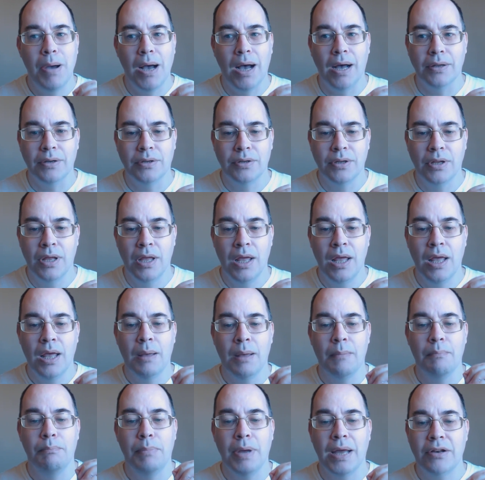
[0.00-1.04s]
but
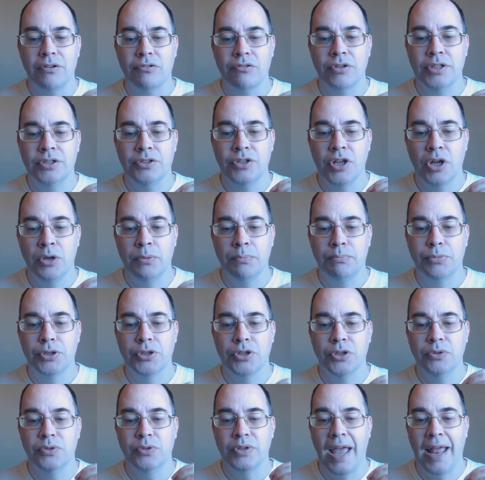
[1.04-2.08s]
batteries don't
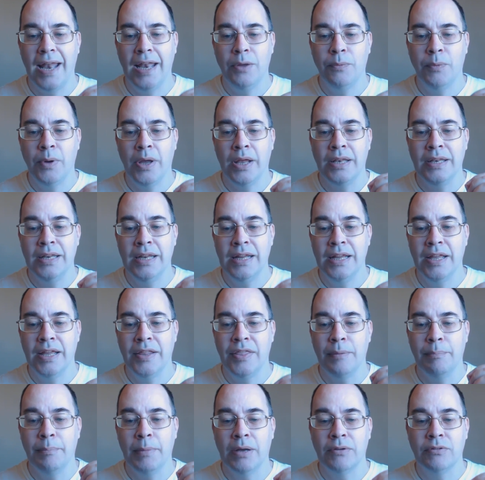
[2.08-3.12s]
produce anywhere near
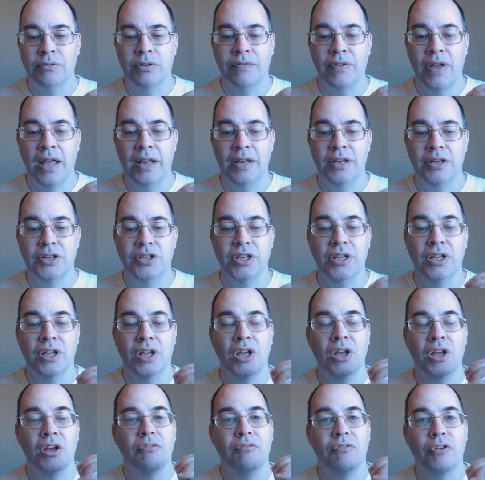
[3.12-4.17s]
the amount of energy
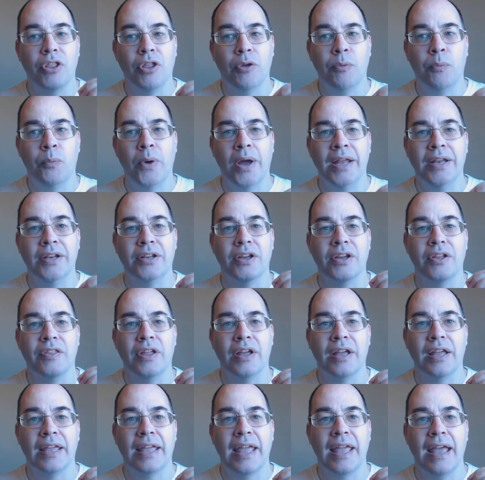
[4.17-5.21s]
for the weight
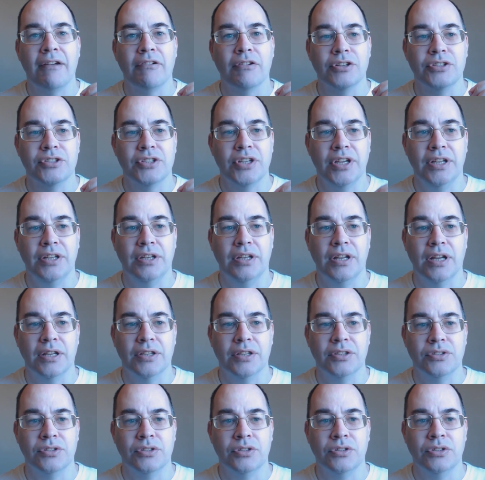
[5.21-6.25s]
that kerosene
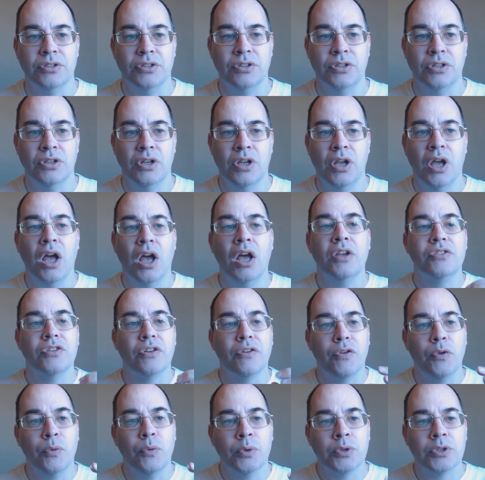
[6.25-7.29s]
does.
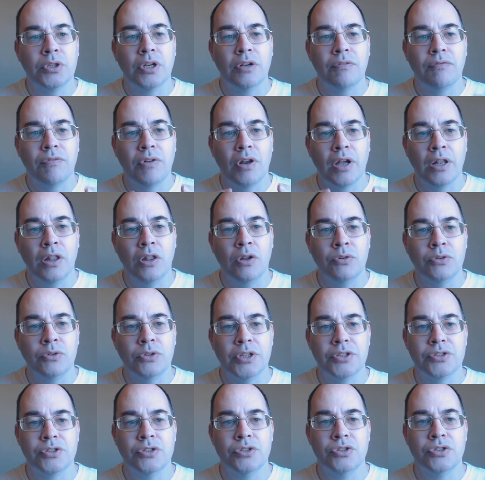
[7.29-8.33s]
So if you wanted to fly long
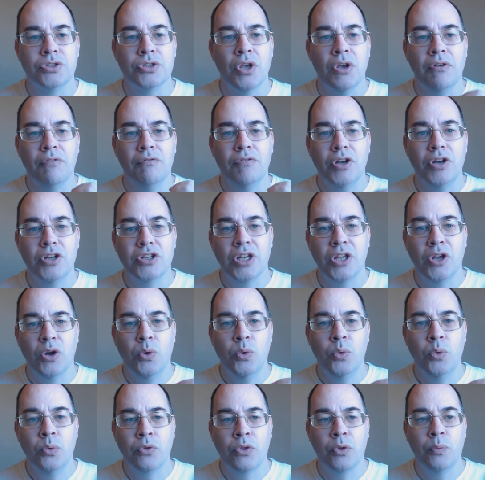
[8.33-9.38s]
distance, virtually
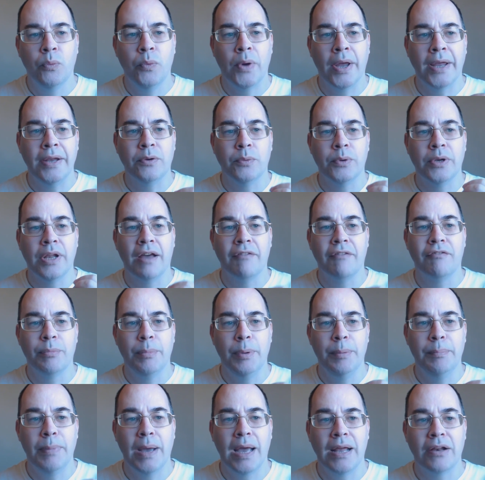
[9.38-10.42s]
all the weight would have to
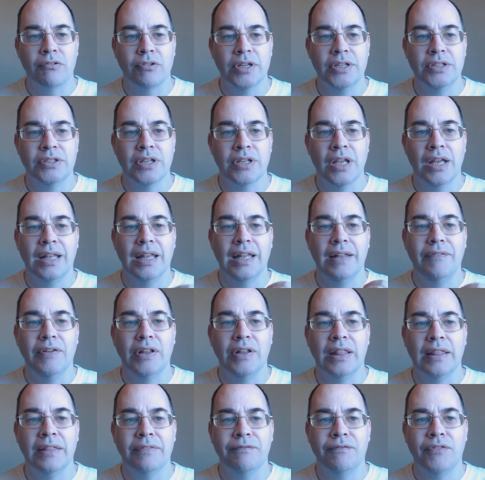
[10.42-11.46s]
be batteries,
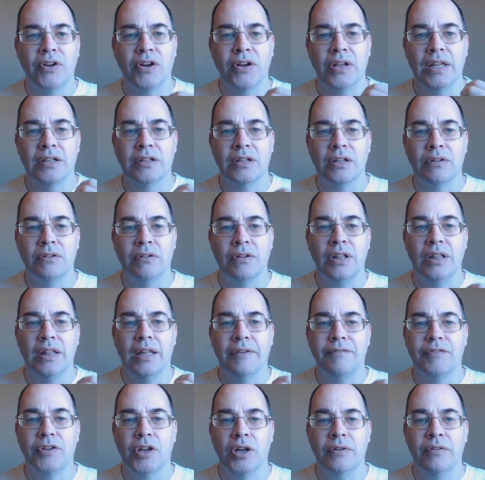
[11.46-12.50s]
leaving very little
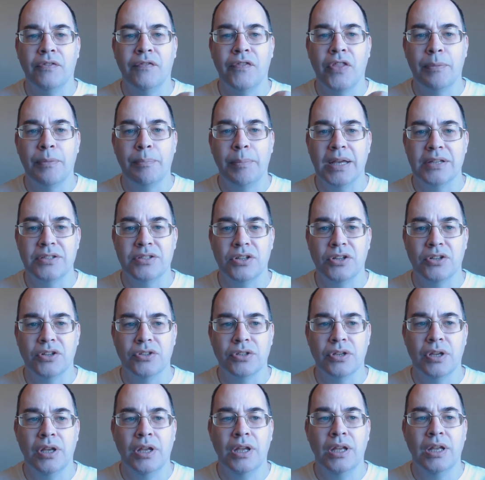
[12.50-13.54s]
left over for the
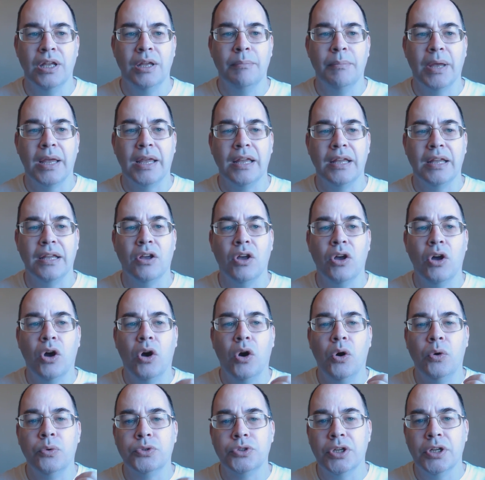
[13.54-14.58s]
passengers, making
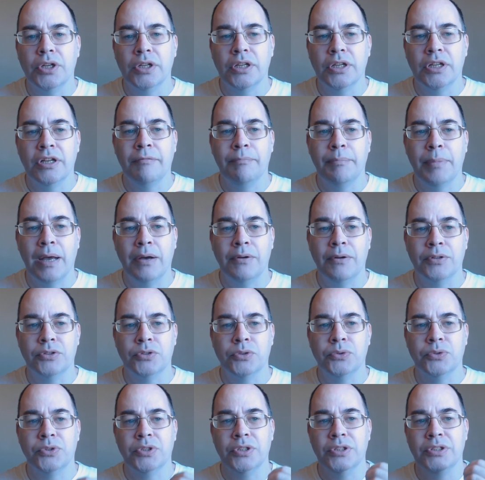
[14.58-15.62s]
alternative power
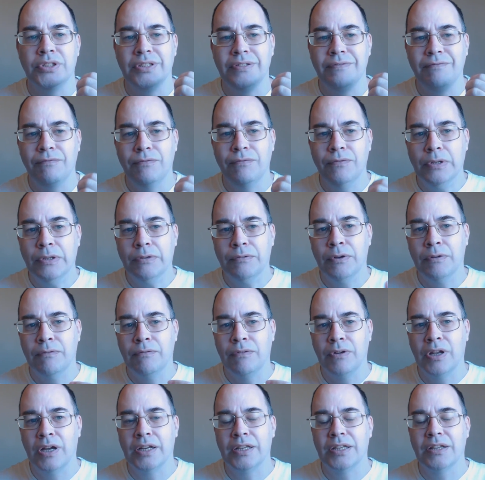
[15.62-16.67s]
sources for
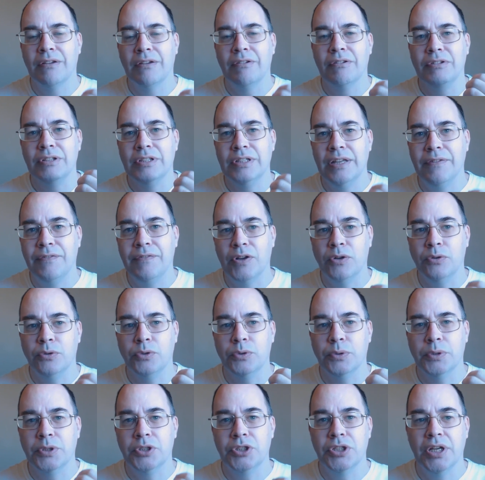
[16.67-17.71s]
flight difficult
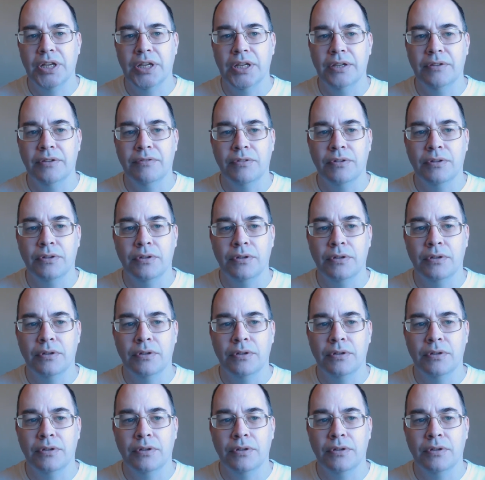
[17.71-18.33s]
to achieve.